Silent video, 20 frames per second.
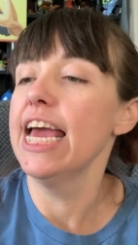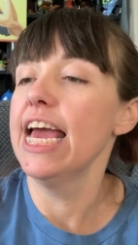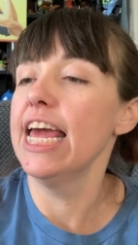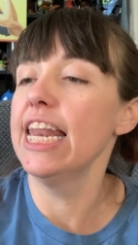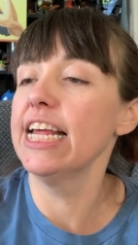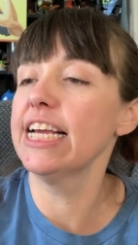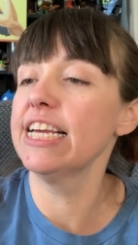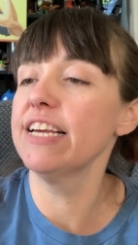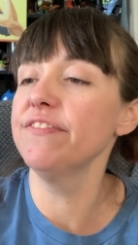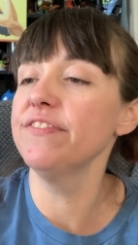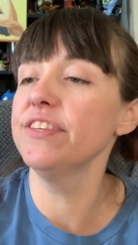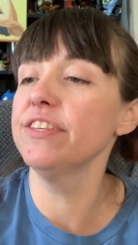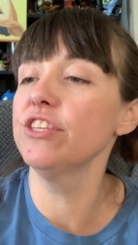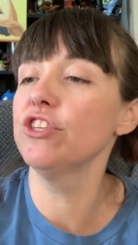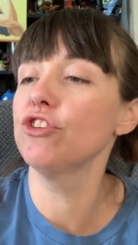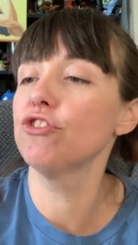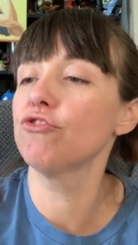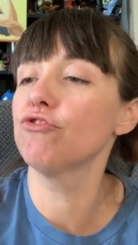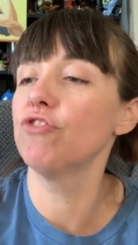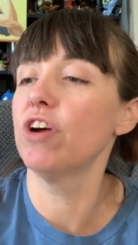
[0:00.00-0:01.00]
And it gives
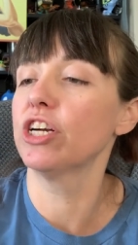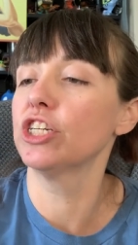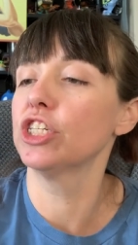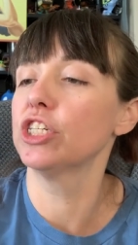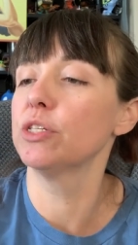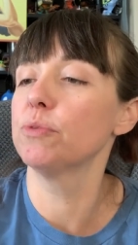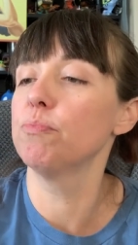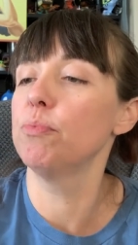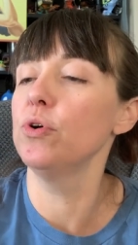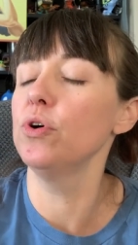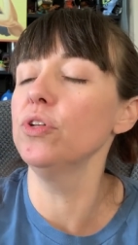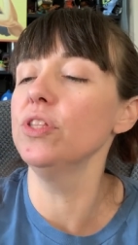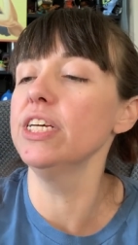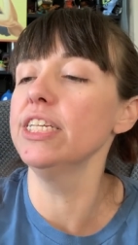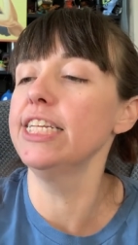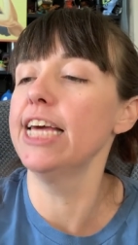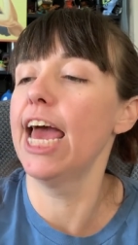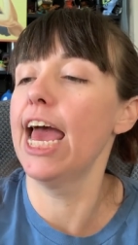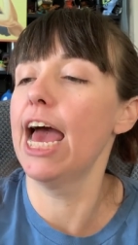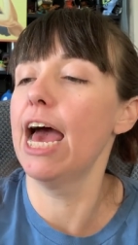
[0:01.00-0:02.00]
instructions. Pull
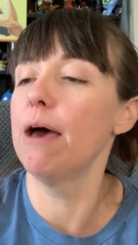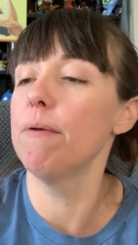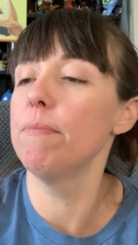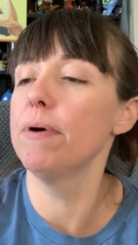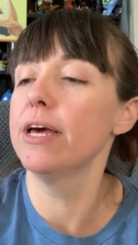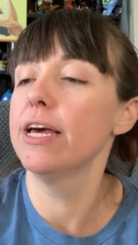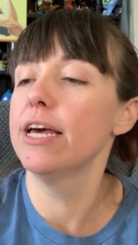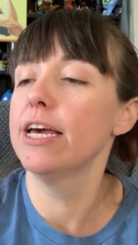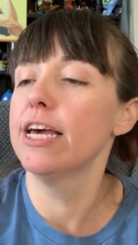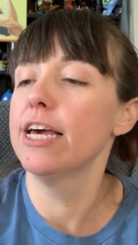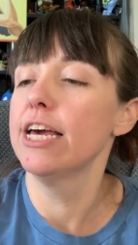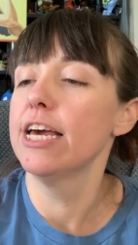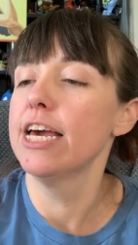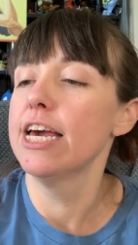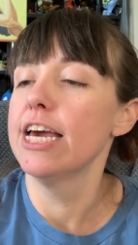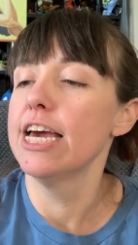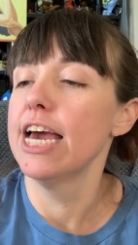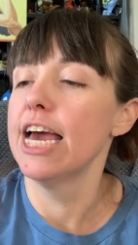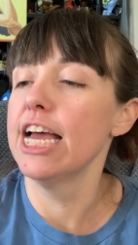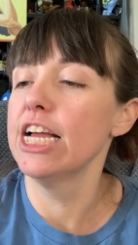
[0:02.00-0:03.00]
the tab
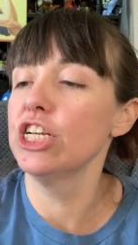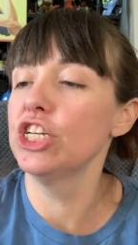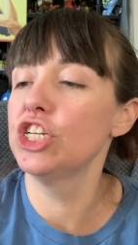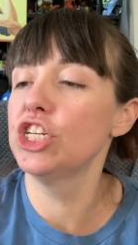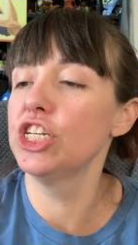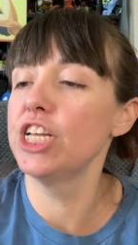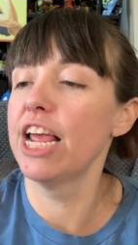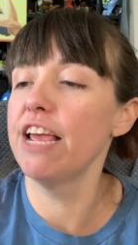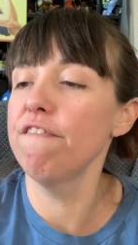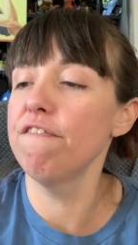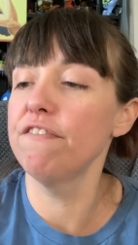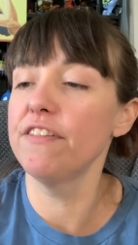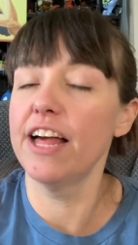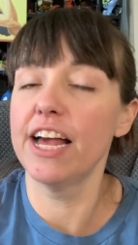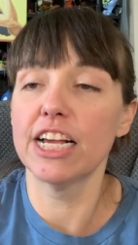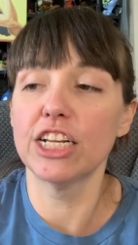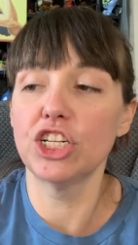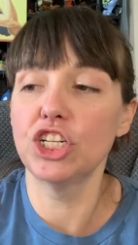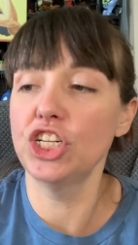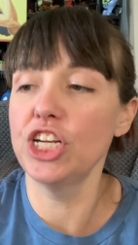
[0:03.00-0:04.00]
and shake,
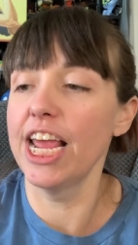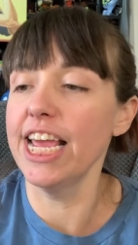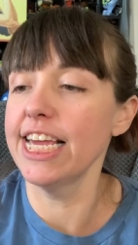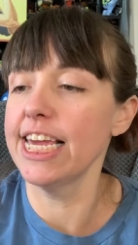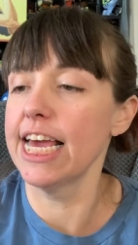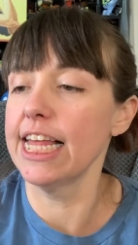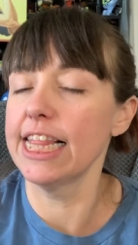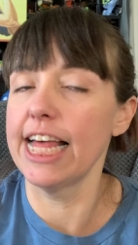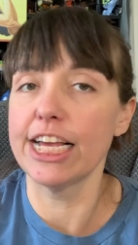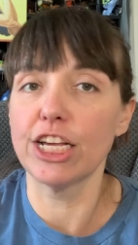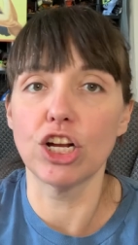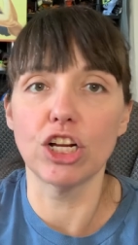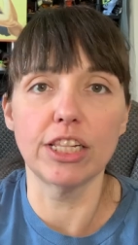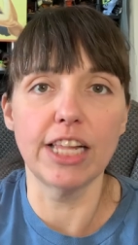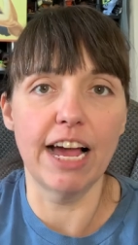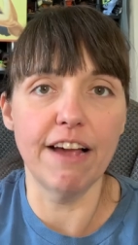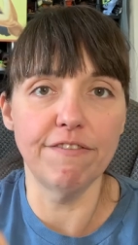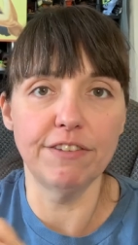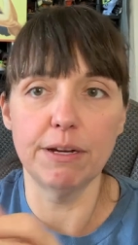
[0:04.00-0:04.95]
like, shake it like your life